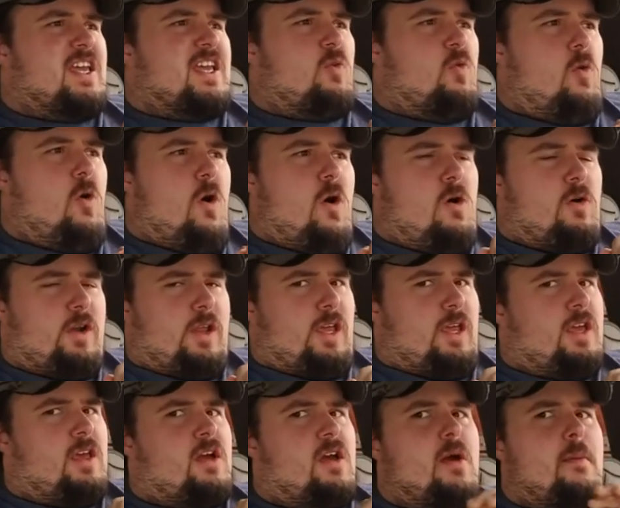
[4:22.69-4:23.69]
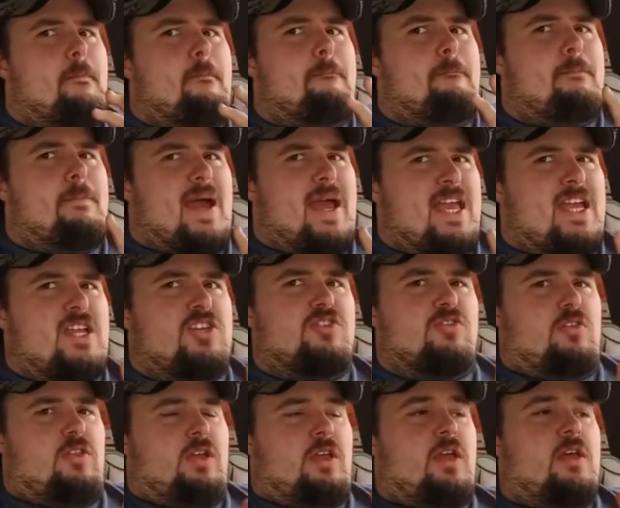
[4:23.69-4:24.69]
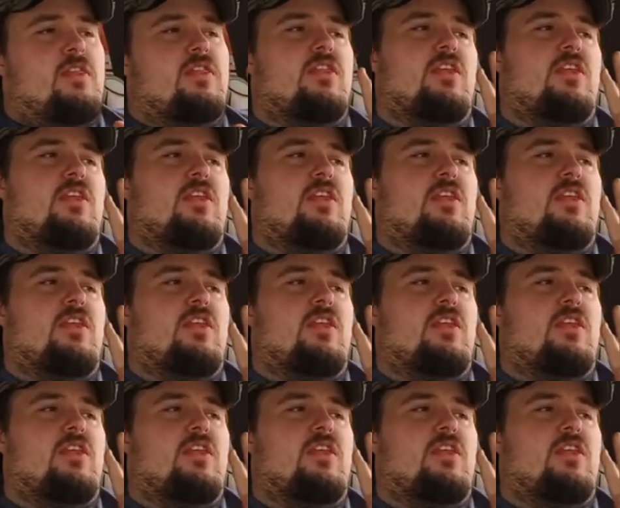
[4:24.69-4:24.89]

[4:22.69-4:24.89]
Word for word: quality majorly.